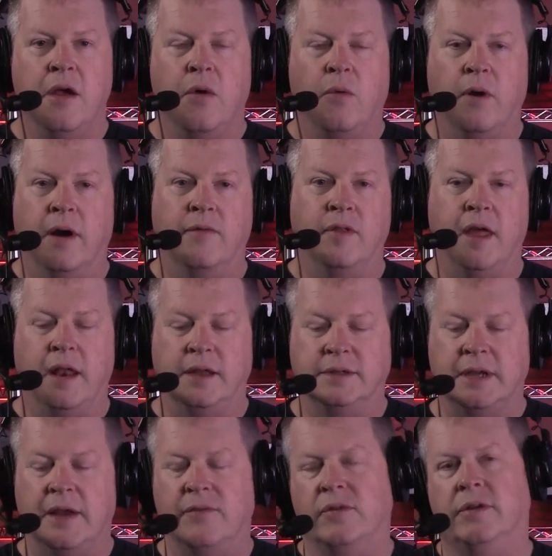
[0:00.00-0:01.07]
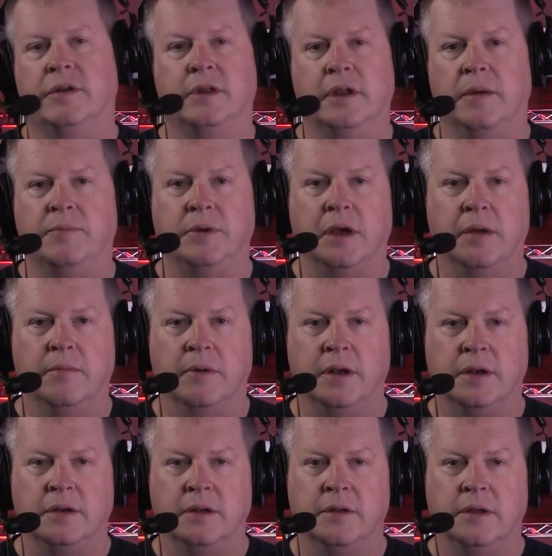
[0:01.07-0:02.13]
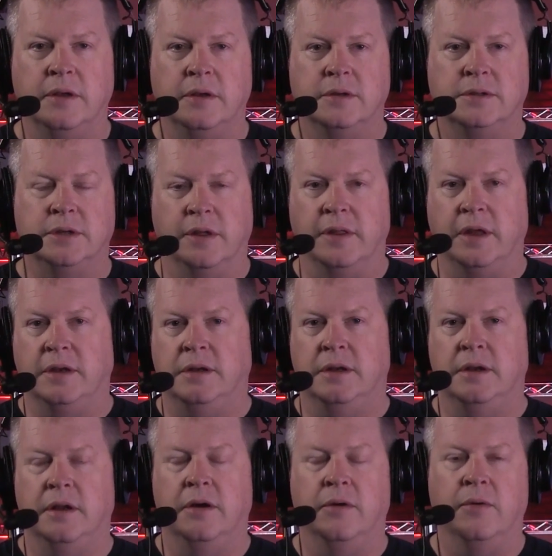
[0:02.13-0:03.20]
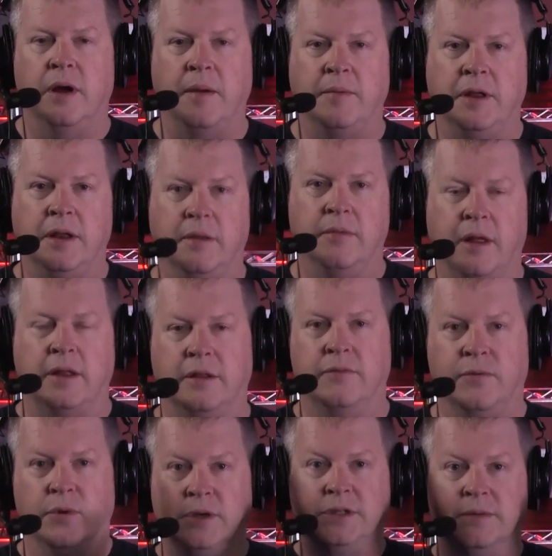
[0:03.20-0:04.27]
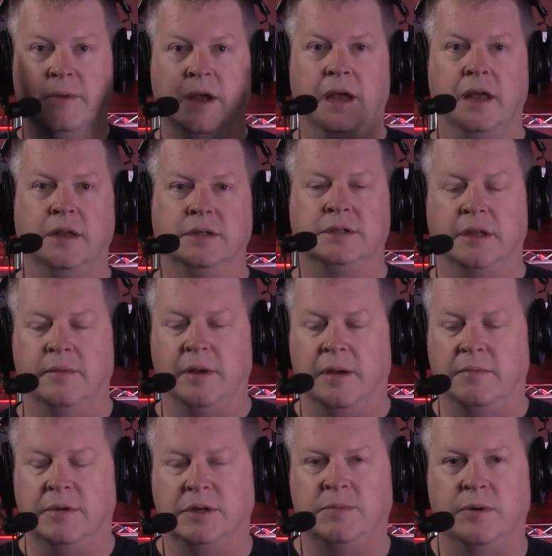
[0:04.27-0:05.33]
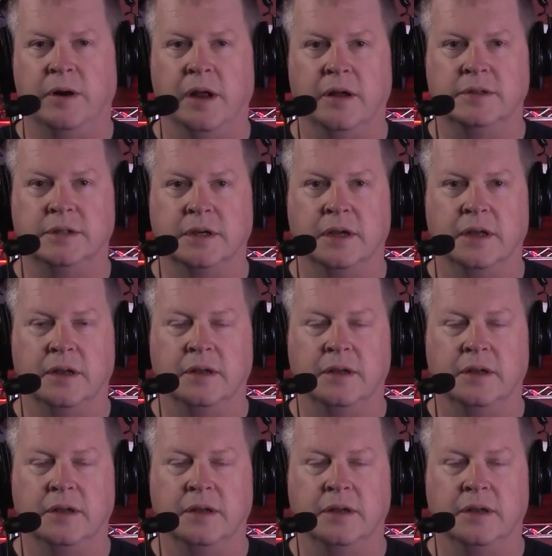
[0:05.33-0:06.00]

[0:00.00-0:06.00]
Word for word: wherever that is. I haven't looked it up yet, but uh, Southington. Oh, I'm getting, like, the voice in my head is telling me I'm mispronouncing it.